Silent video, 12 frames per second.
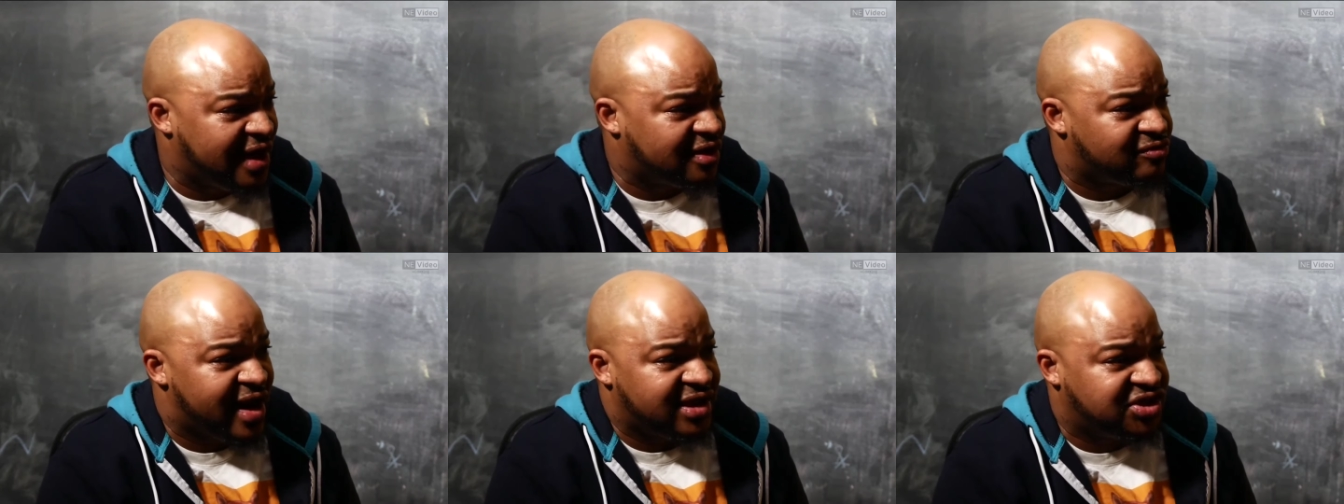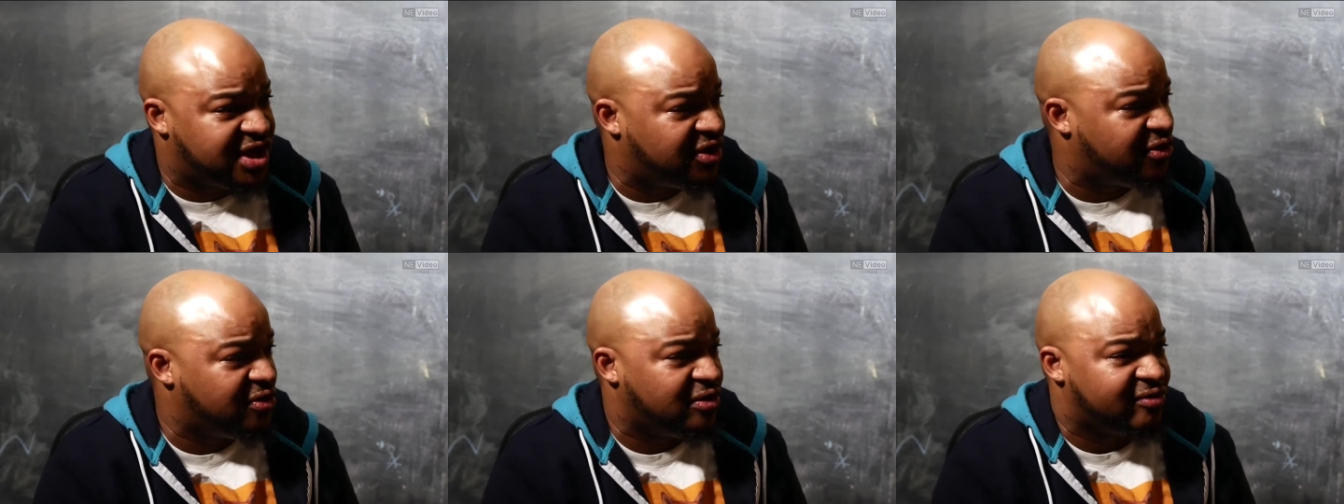You got the right
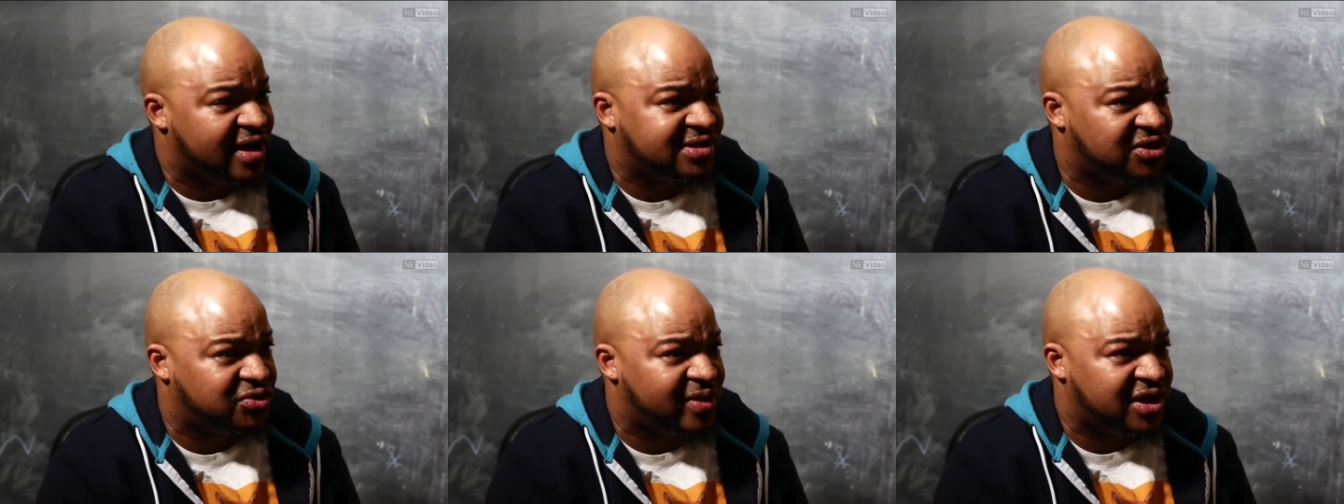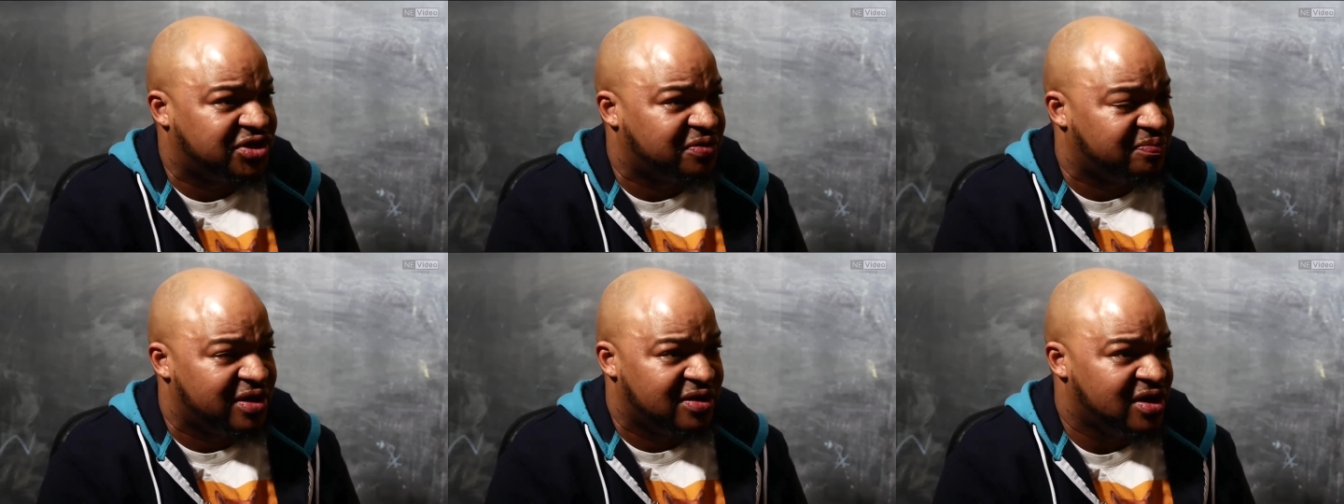gender, you're in the right
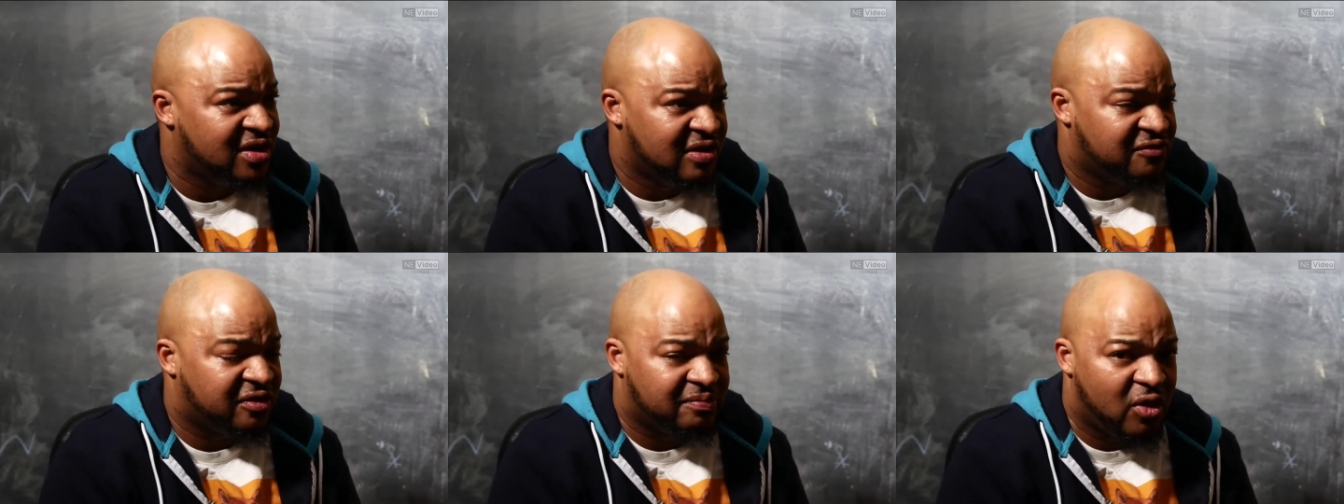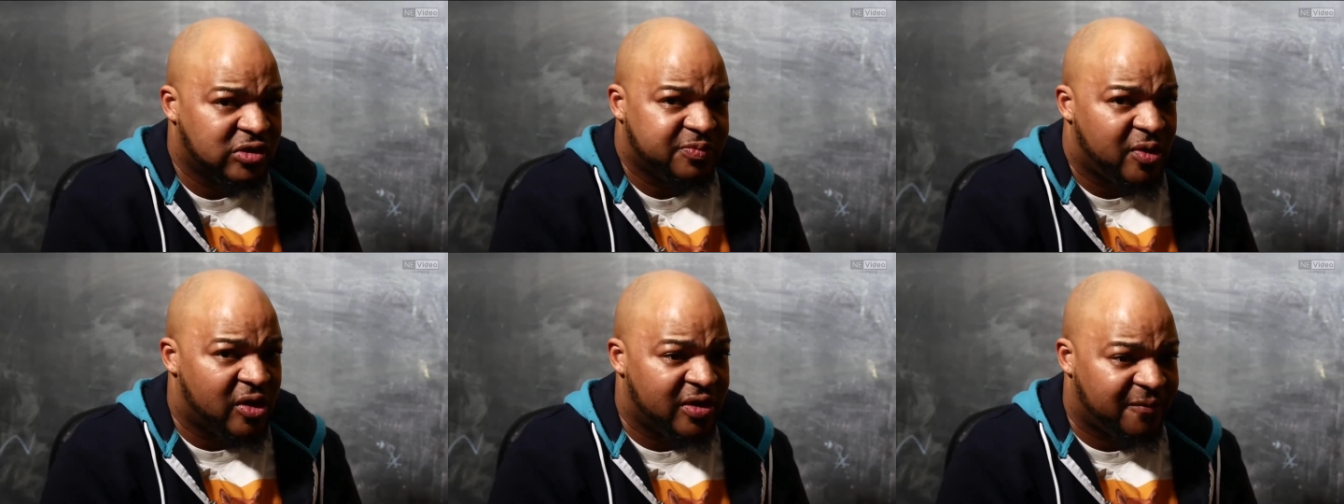situation. But for the
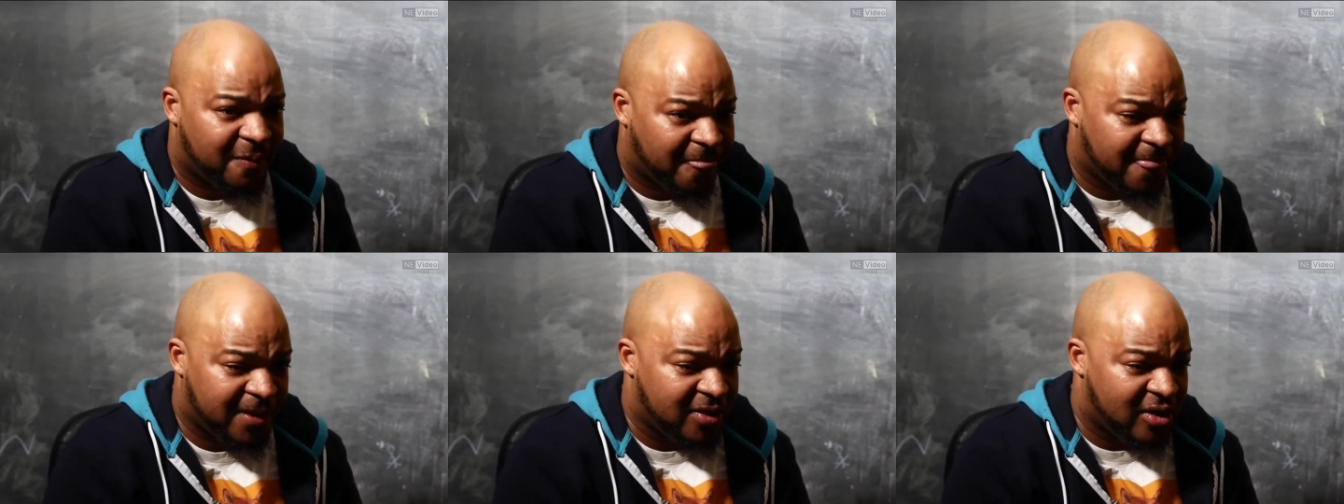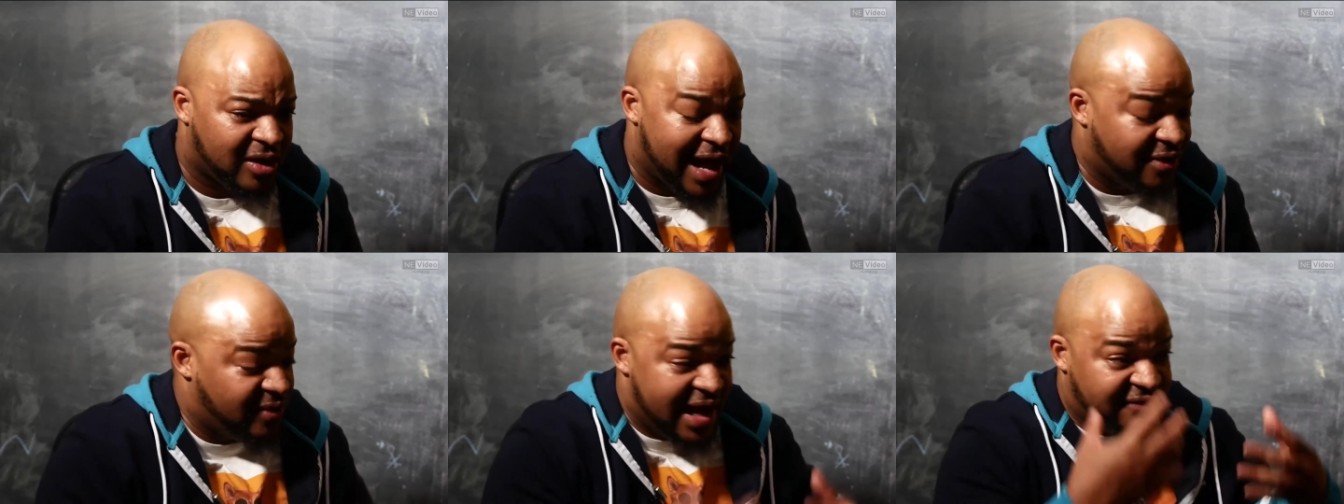most part, you know,
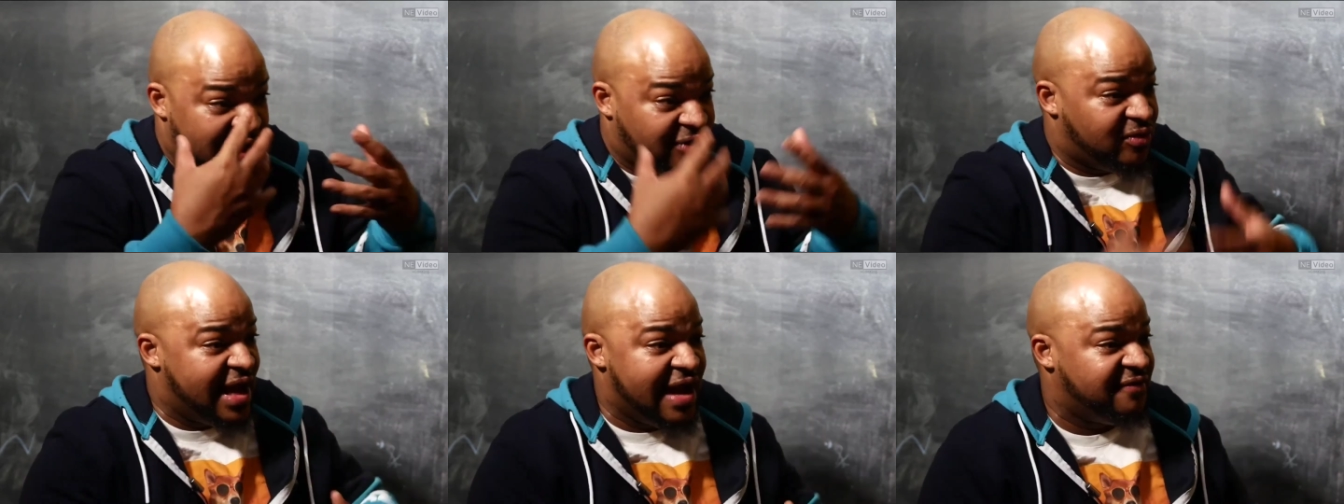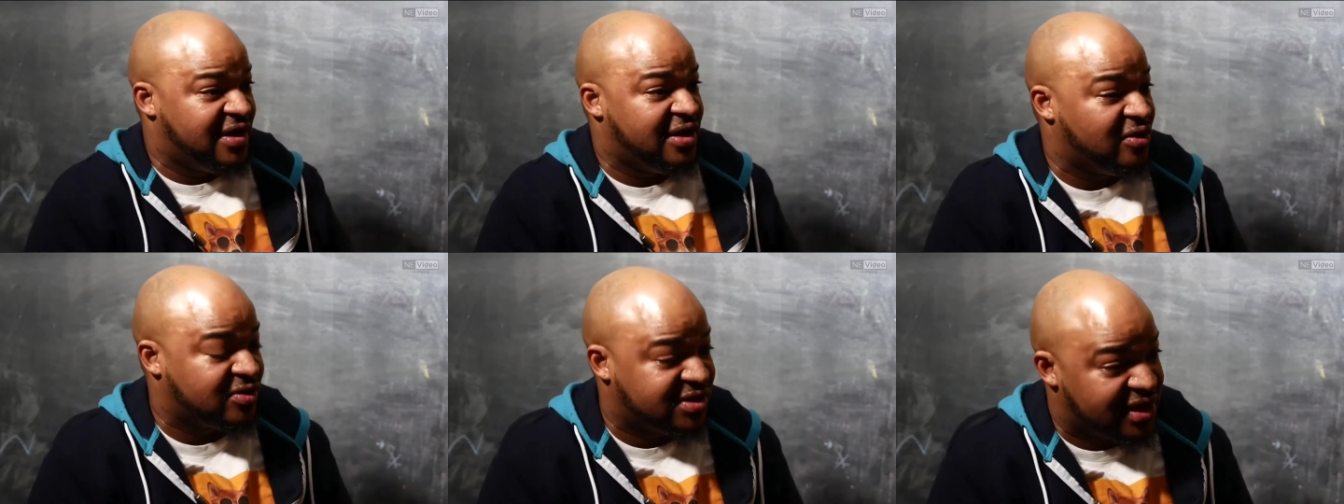I don't have any
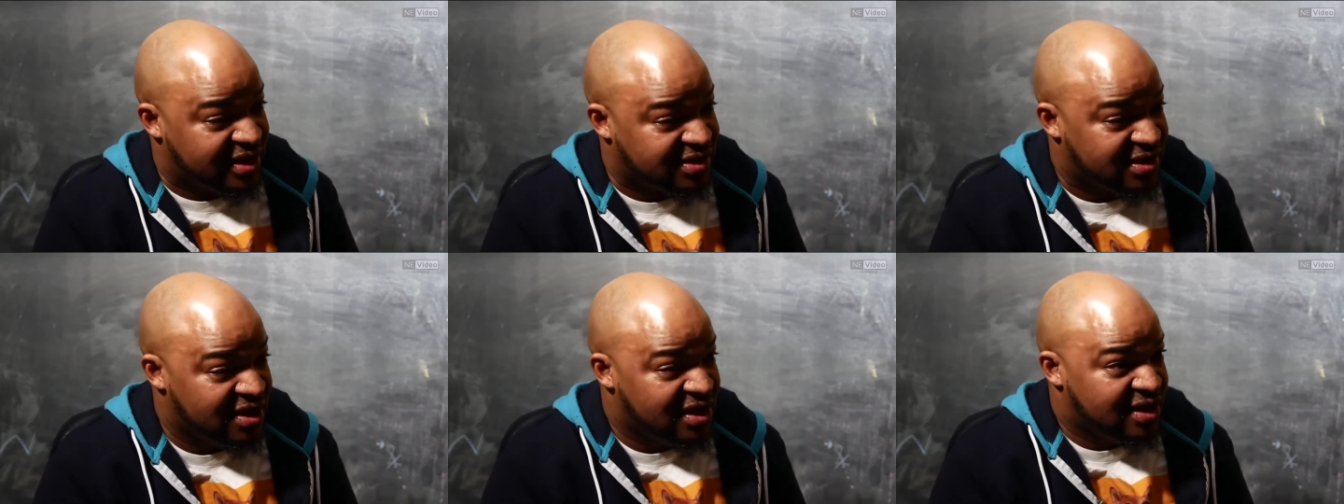of those things.